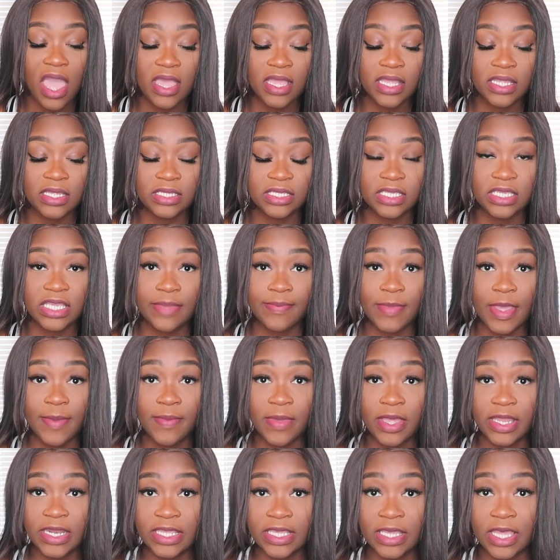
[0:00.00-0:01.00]
and get my
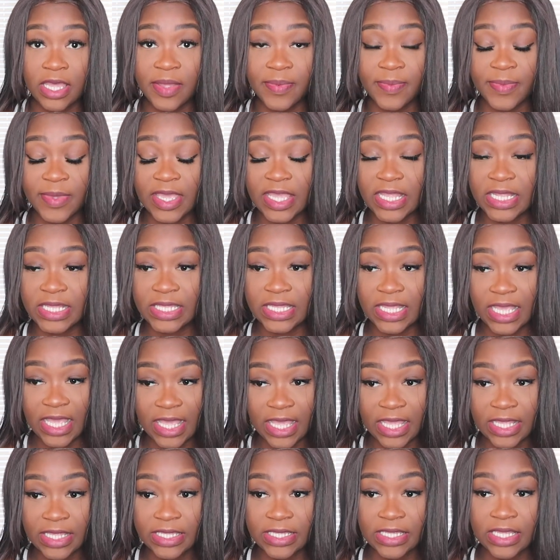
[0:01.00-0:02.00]
money up, and
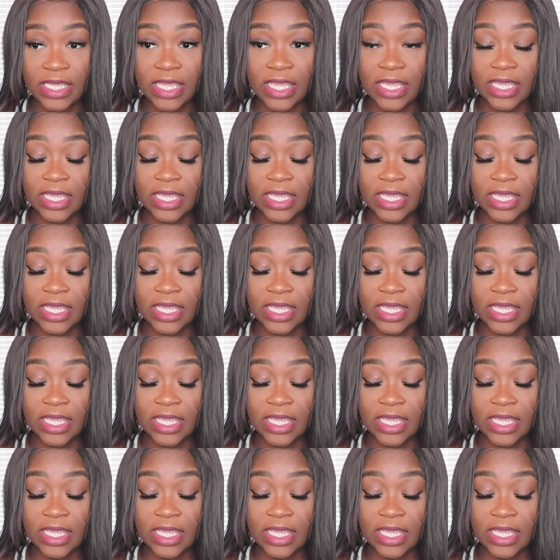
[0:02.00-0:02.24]
then